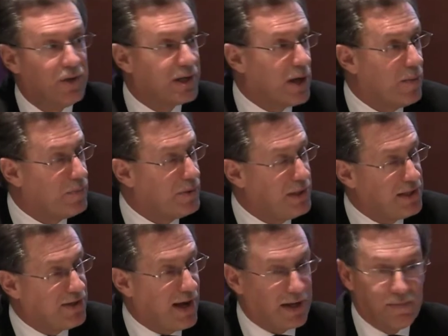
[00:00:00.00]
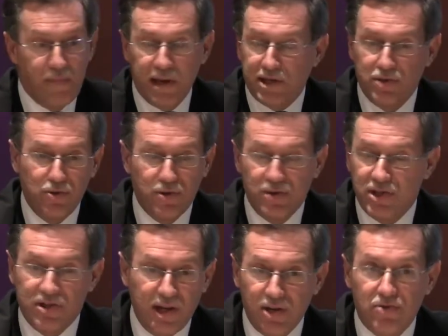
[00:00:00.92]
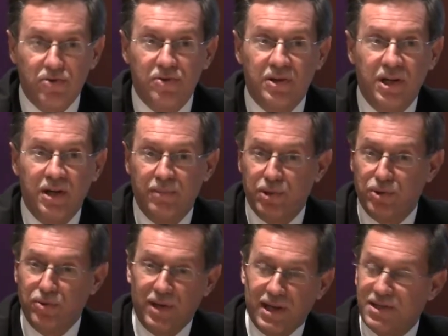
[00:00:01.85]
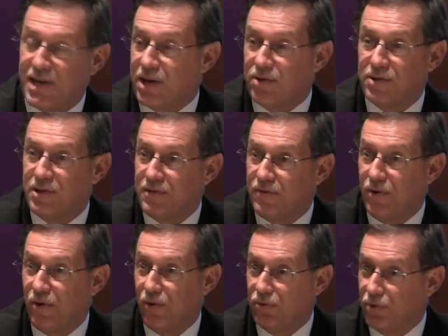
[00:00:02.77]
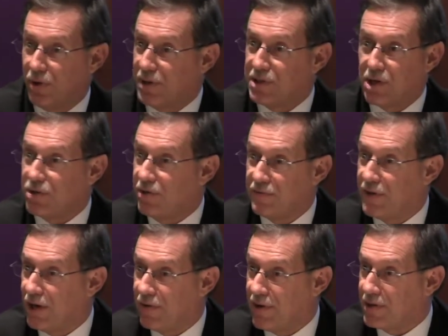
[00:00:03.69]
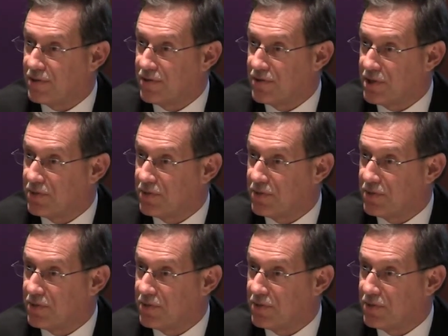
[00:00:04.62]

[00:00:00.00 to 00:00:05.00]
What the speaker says: The Companies Act makes no distinction between executive or non-executive directors.